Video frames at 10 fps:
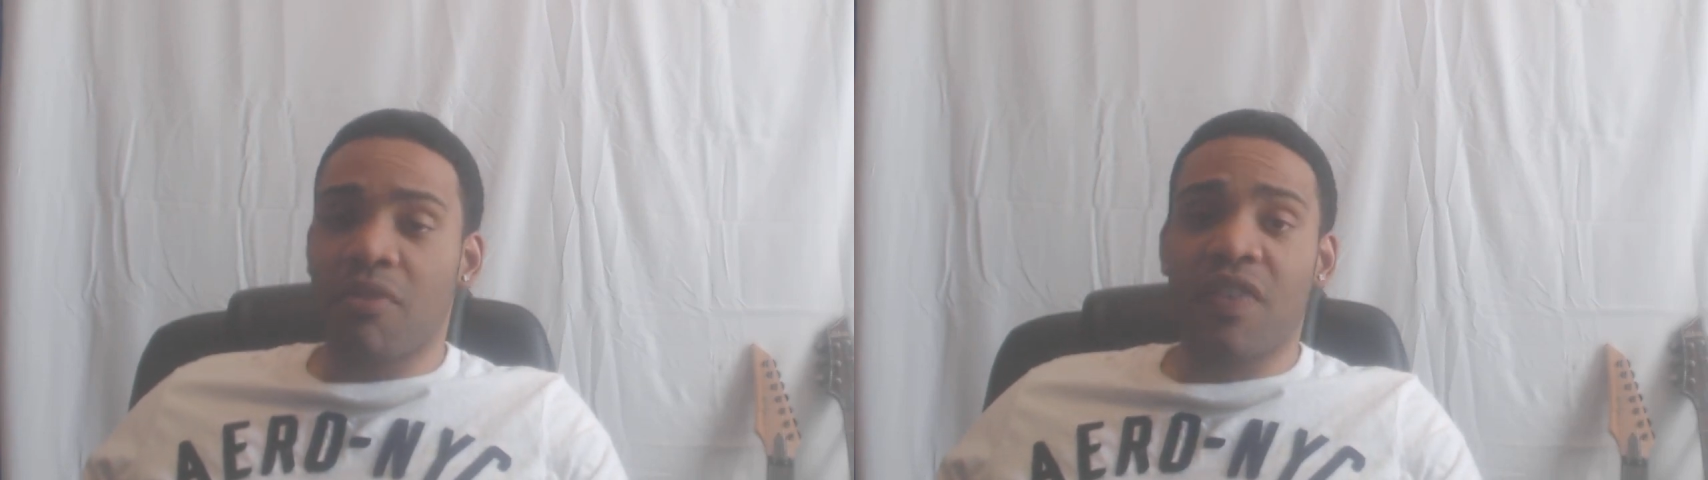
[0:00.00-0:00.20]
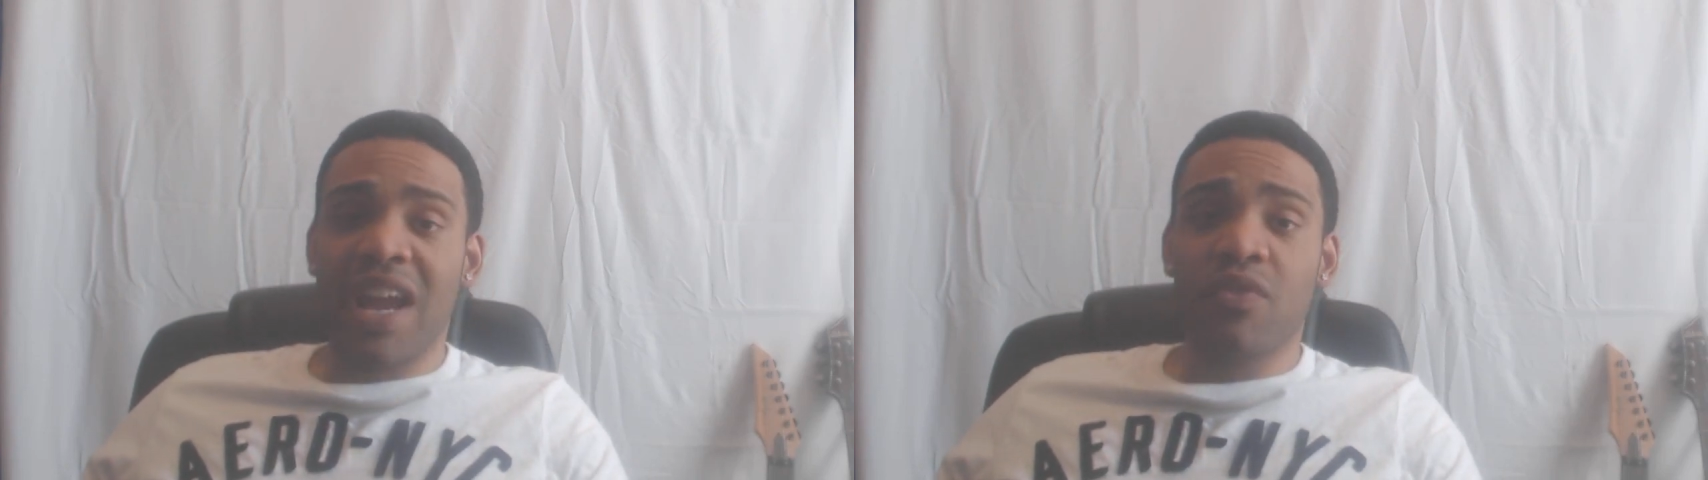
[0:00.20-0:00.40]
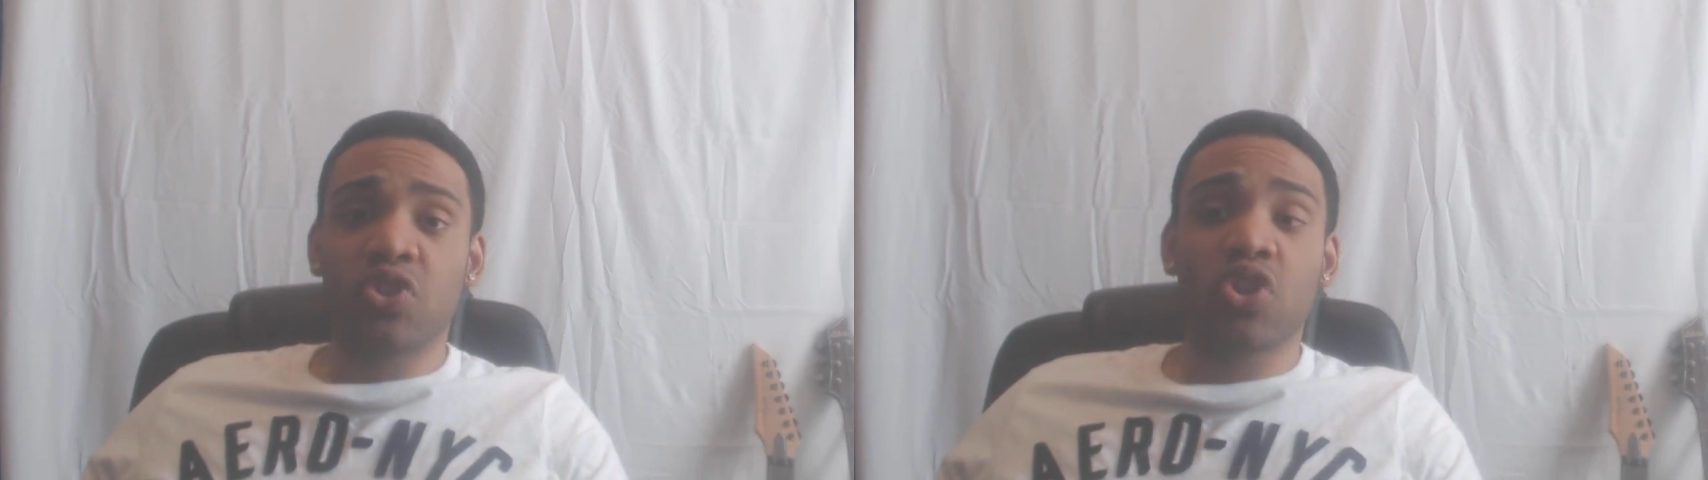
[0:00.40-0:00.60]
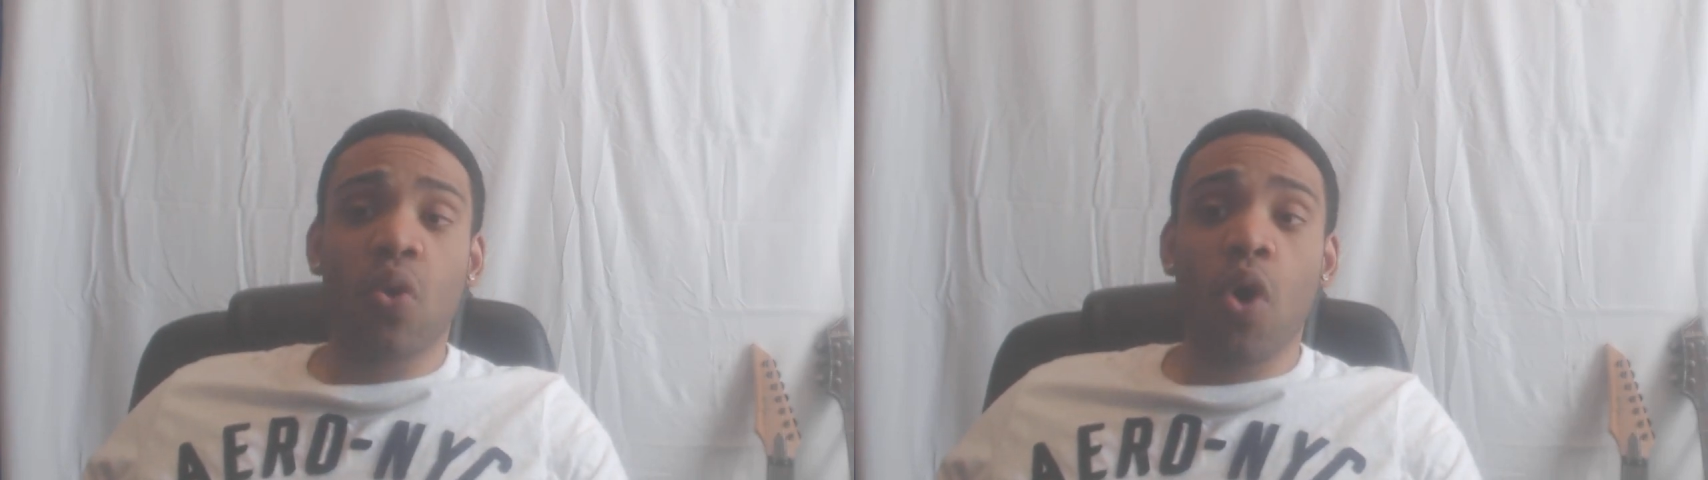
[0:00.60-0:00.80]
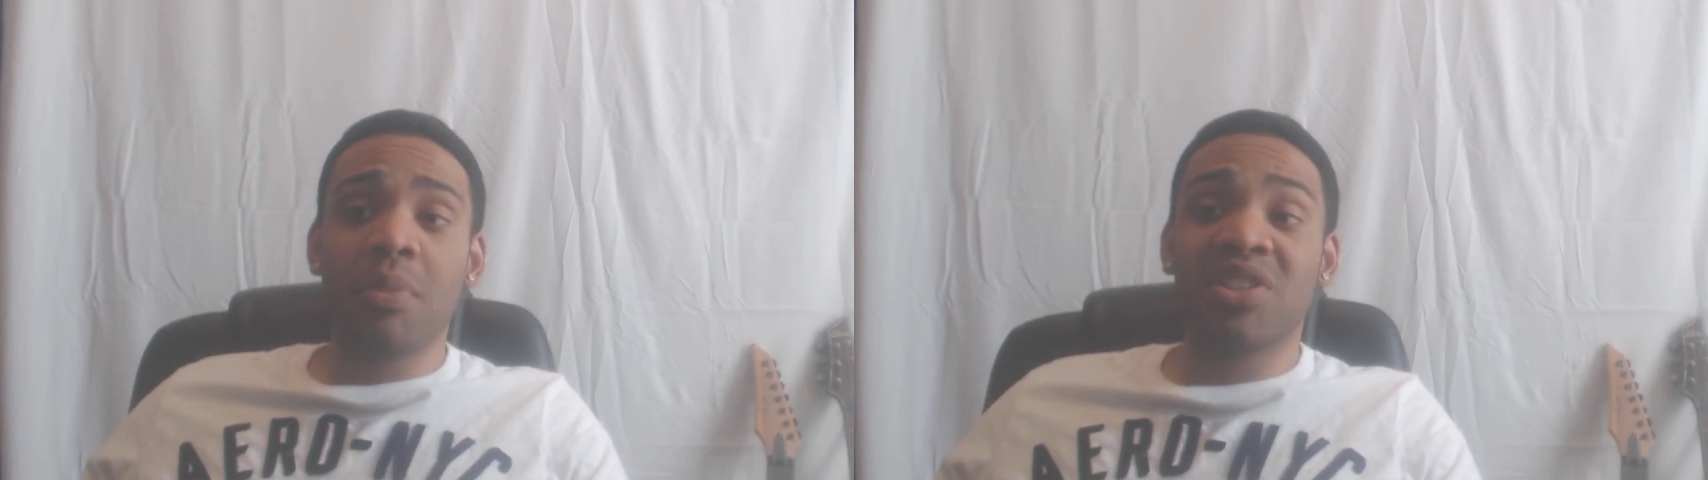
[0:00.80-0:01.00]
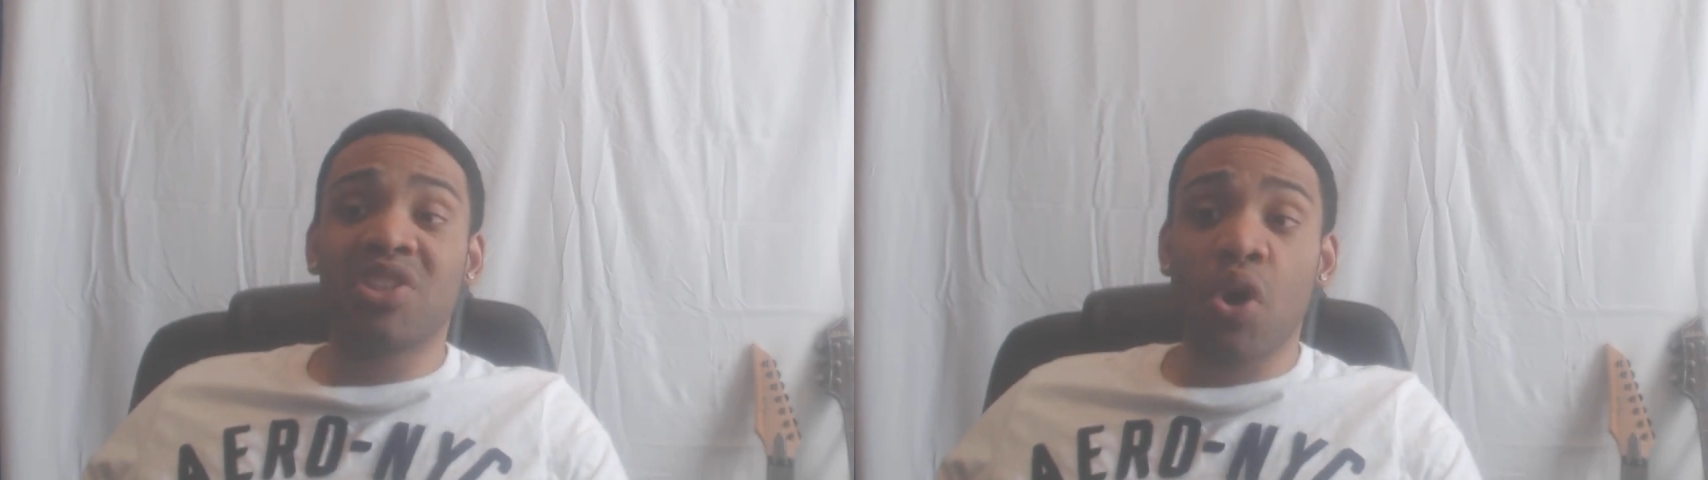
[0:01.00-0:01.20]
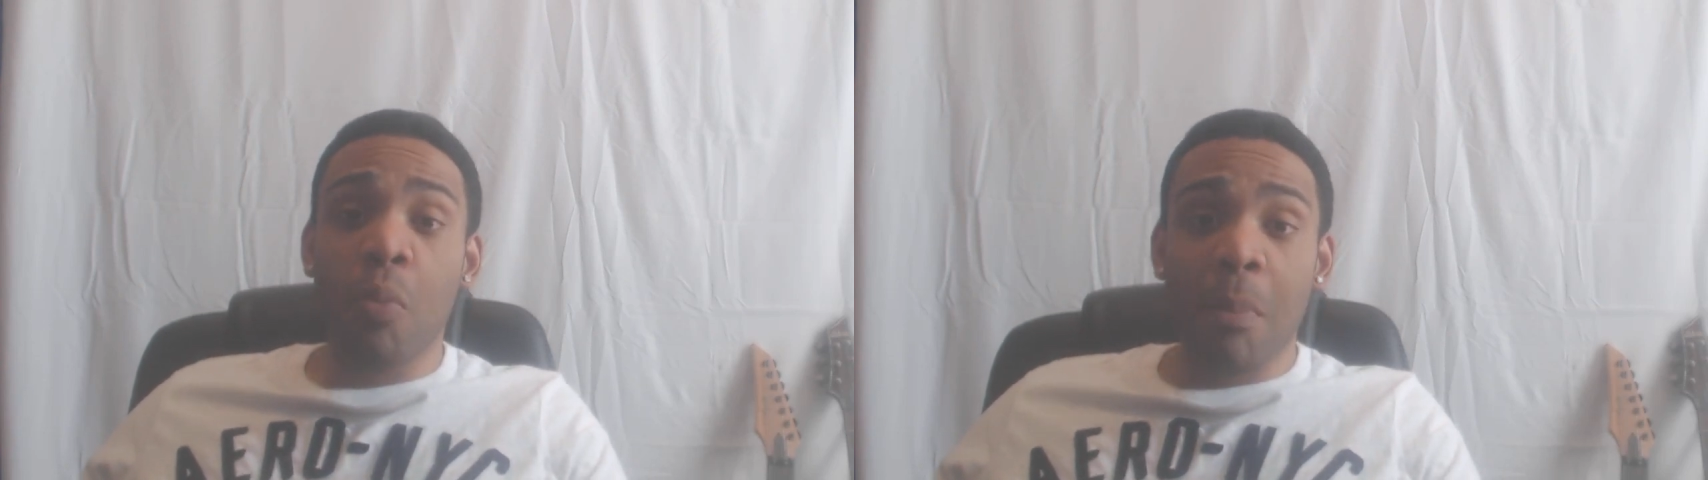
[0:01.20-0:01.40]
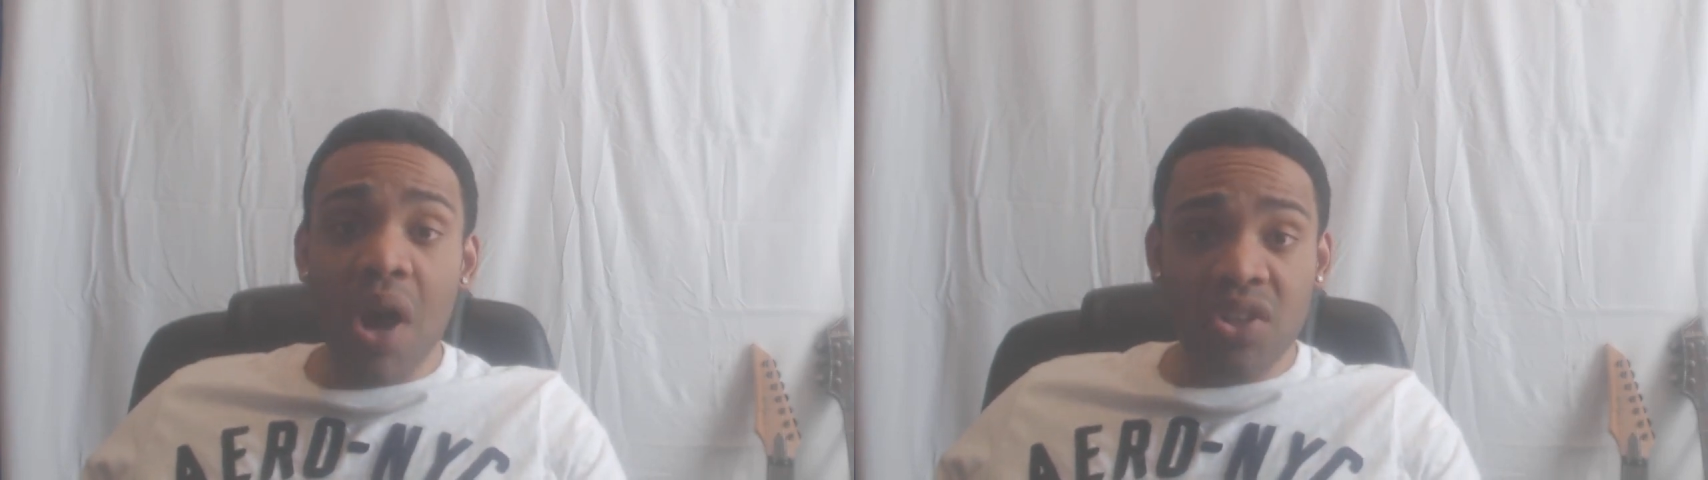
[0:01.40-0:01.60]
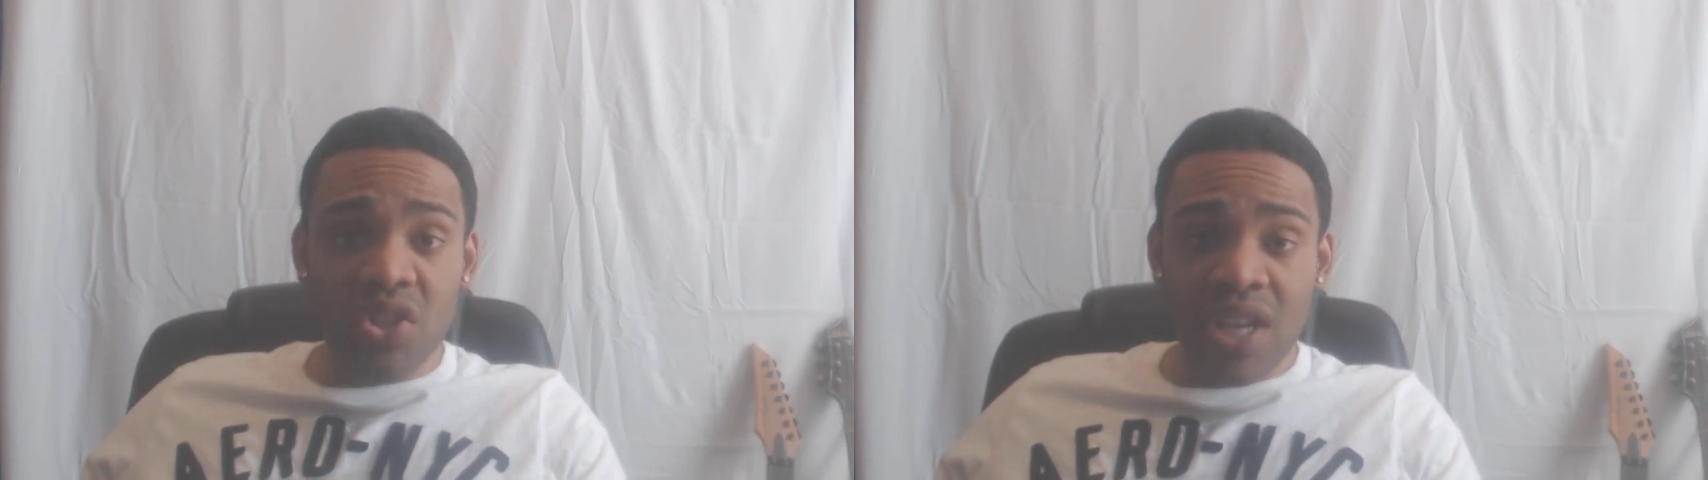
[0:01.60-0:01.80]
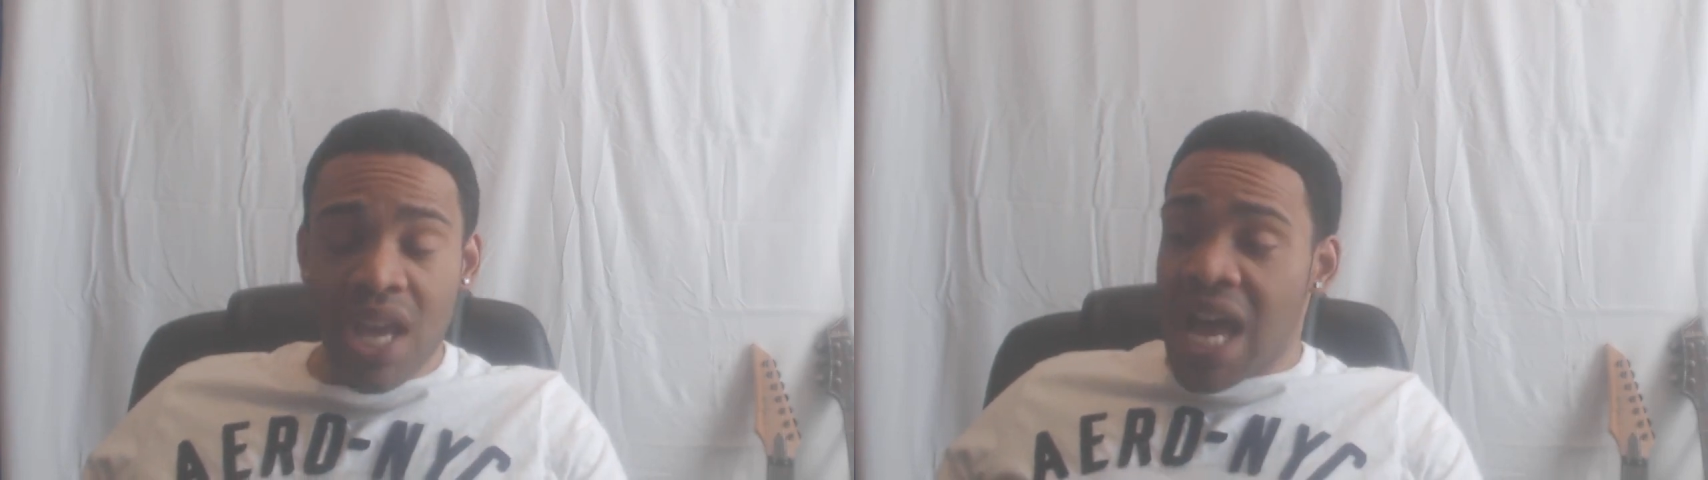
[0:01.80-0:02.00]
favors the woman so much